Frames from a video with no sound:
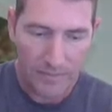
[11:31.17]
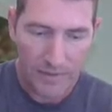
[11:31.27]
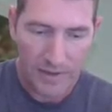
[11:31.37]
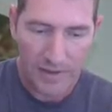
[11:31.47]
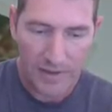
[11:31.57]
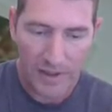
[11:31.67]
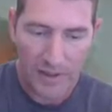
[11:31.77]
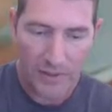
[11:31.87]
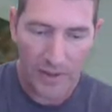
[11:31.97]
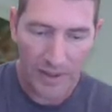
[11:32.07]
Sonny
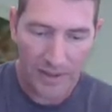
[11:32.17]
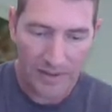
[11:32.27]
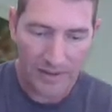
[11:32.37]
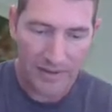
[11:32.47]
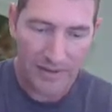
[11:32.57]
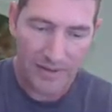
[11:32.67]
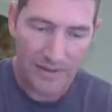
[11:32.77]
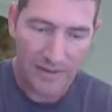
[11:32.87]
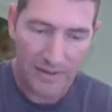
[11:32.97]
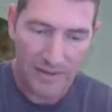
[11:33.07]
Gray,
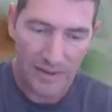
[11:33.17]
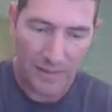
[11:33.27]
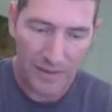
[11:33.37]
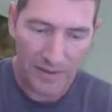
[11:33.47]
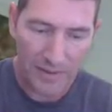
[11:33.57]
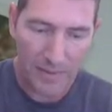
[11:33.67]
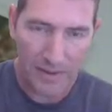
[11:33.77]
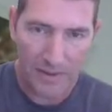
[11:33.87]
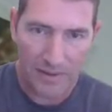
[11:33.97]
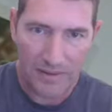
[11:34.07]
Dominic
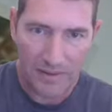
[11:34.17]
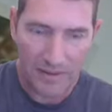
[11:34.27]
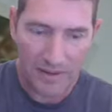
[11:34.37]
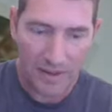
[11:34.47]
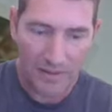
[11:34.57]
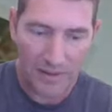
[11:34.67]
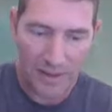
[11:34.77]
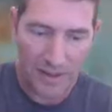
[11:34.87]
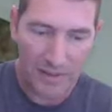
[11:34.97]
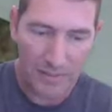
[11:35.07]
Smith, Kevin
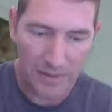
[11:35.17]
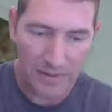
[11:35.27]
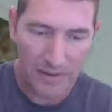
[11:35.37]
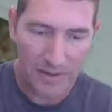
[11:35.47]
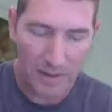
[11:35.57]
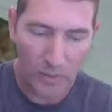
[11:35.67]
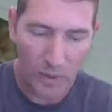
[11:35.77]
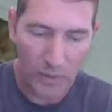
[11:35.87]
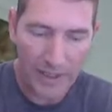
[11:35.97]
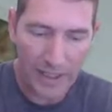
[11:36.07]
Gausman. And what do
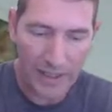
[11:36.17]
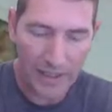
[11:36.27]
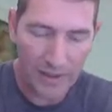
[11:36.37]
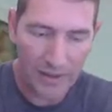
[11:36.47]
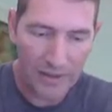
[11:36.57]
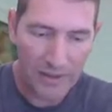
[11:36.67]
we got here?